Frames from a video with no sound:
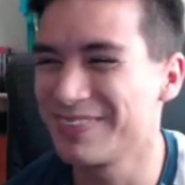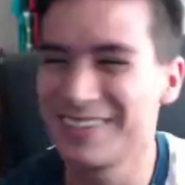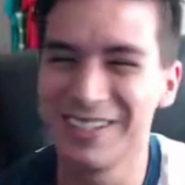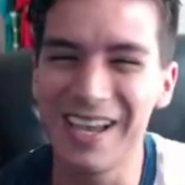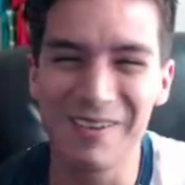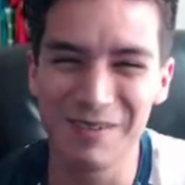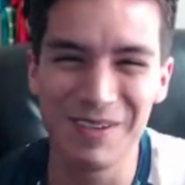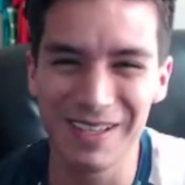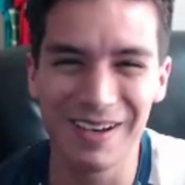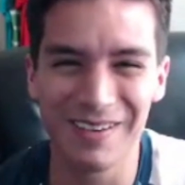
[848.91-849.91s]
so that would
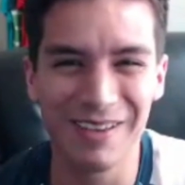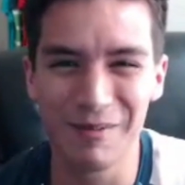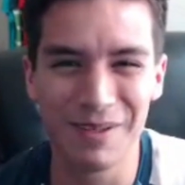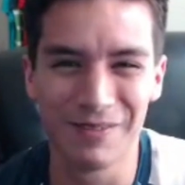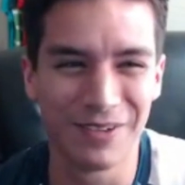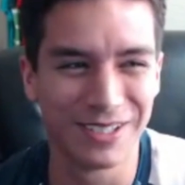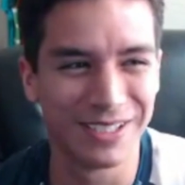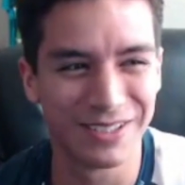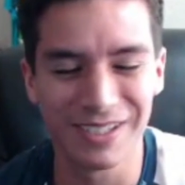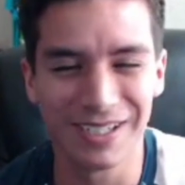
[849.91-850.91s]
be the first
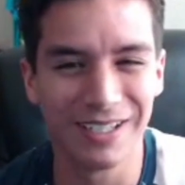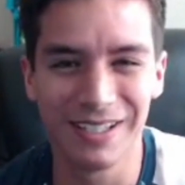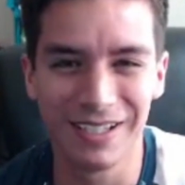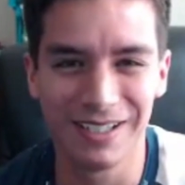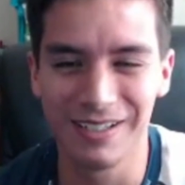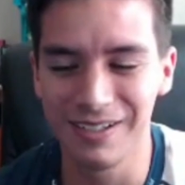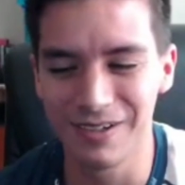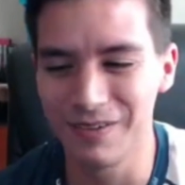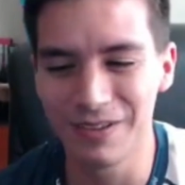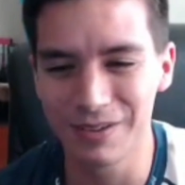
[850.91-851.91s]
diss track, and then
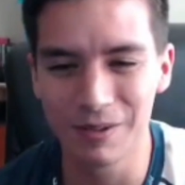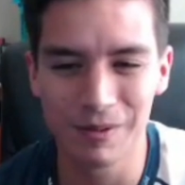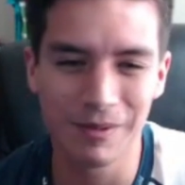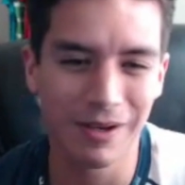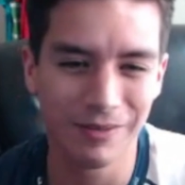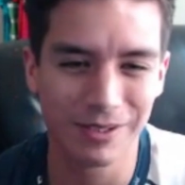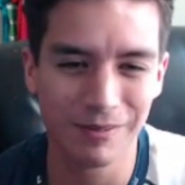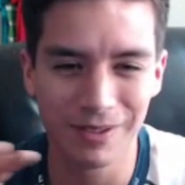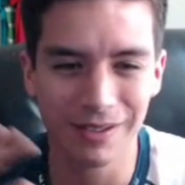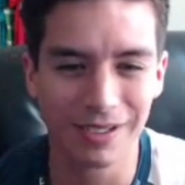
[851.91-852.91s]
there would obviously
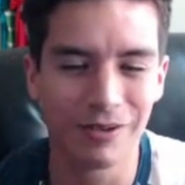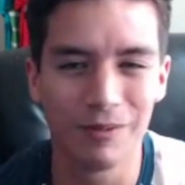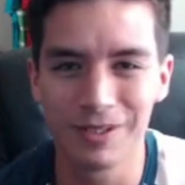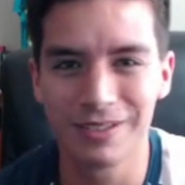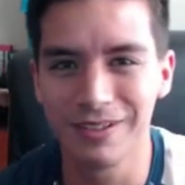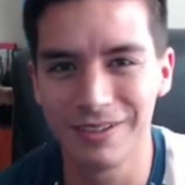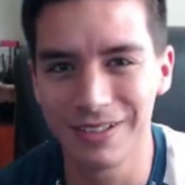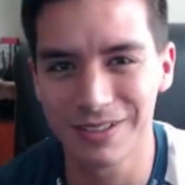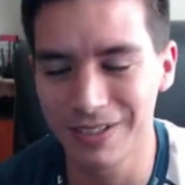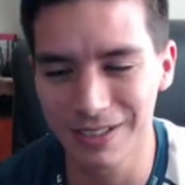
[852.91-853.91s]
be like a whole bunch of other
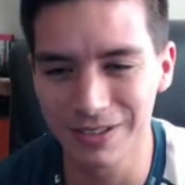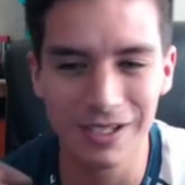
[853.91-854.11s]
diss tracks.